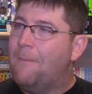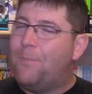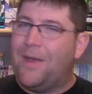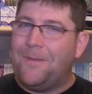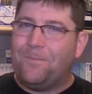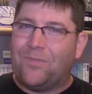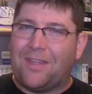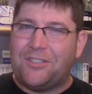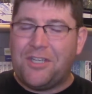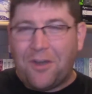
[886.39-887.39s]
but
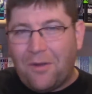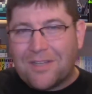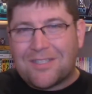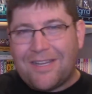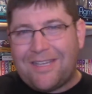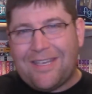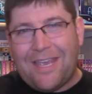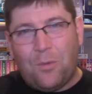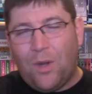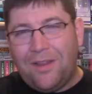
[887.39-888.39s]
do you notice like
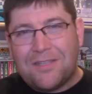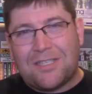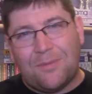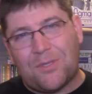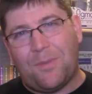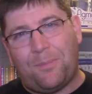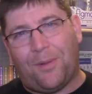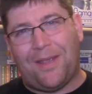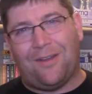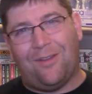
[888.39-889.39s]
he really seems to be
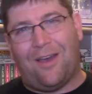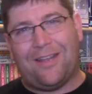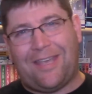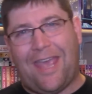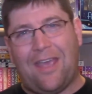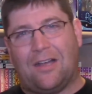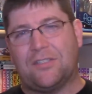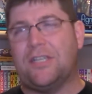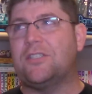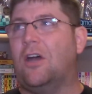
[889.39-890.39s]
playing a lot of
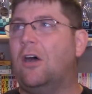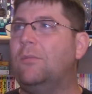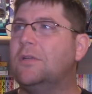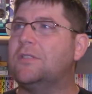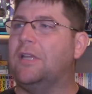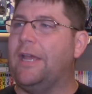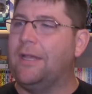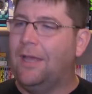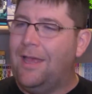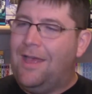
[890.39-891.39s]
chaos? It's almost
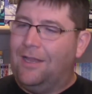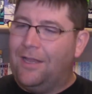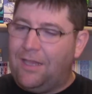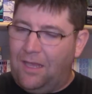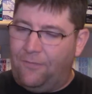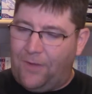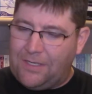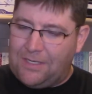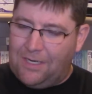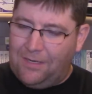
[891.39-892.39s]
like like if I
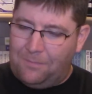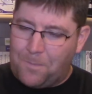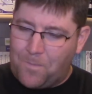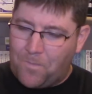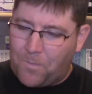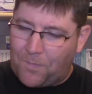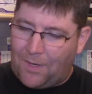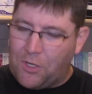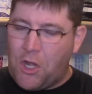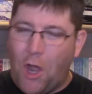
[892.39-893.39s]
didn't
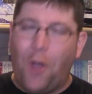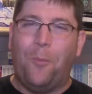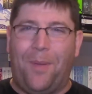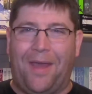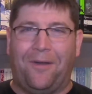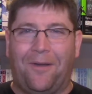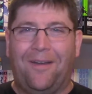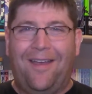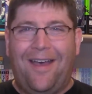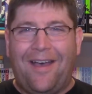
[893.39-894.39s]
know better,
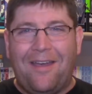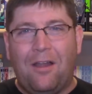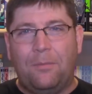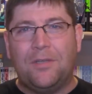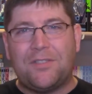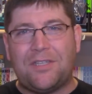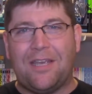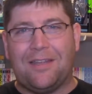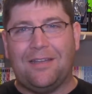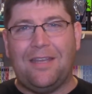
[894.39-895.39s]
I'd almost
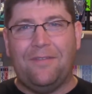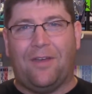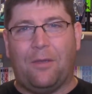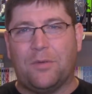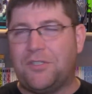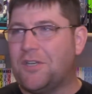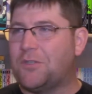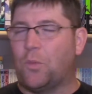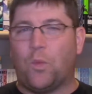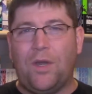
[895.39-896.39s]
say that Levi was
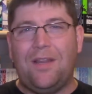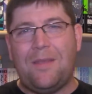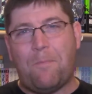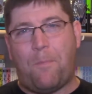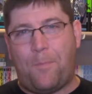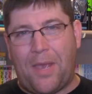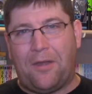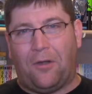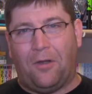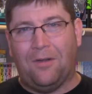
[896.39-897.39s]
just really
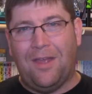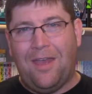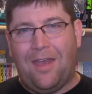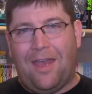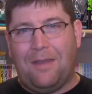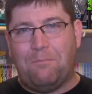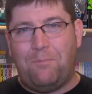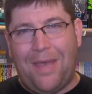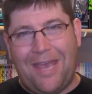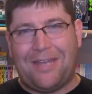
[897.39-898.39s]
bitter and
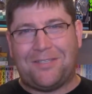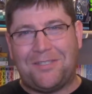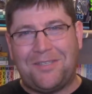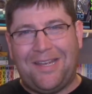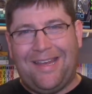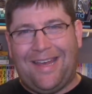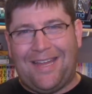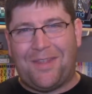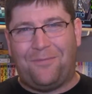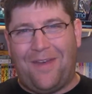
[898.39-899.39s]
pissed
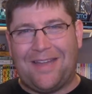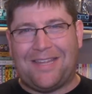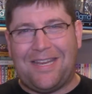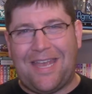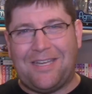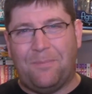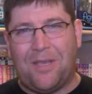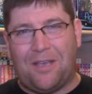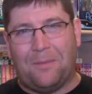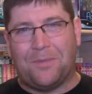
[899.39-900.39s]
at the fact that he had to
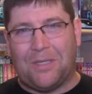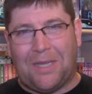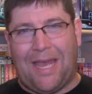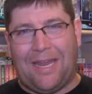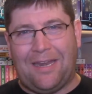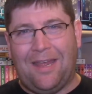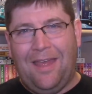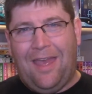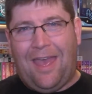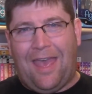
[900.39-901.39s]
become Glenn
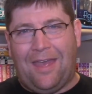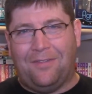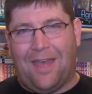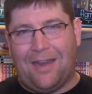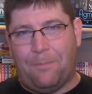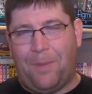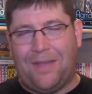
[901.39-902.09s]
and that it